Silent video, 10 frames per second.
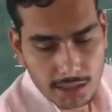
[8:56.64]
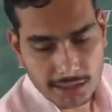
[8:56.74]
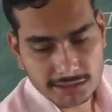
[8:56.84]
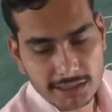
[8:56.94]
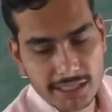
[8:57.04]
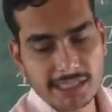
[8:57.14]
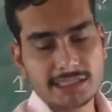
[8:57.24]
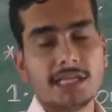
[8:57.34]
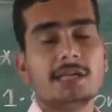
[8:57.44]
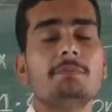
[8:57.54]

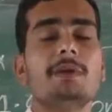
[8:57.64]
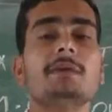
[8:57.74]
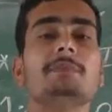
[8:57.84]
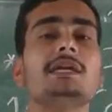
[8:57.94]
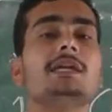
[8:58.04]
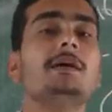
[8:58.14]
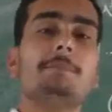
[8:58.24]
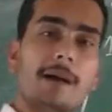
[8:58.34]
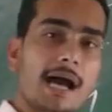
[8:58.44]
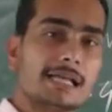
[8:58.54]
consideration may be in a
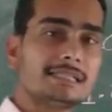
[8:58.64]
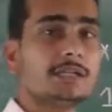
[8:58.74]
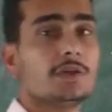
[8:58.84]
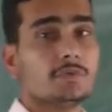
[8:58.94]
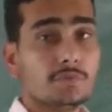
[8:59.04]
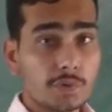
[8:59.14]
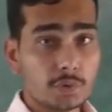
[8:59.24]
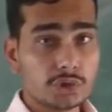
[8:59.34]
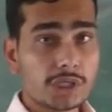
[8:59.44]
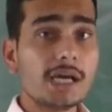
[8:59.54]
past,
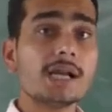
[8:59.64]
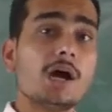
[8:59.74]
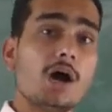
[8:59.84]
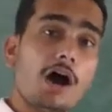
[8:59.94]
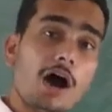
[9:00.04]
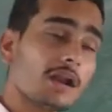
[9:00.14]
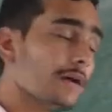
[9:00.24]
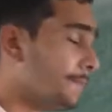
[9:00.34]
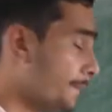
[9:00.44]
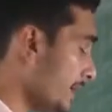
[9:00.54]
future
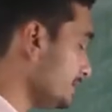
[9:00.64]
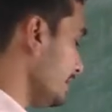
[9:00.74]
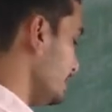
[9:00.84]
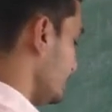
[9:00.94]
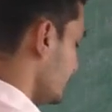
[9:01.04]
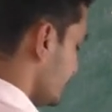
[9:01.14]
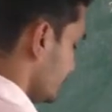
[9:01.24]
or present.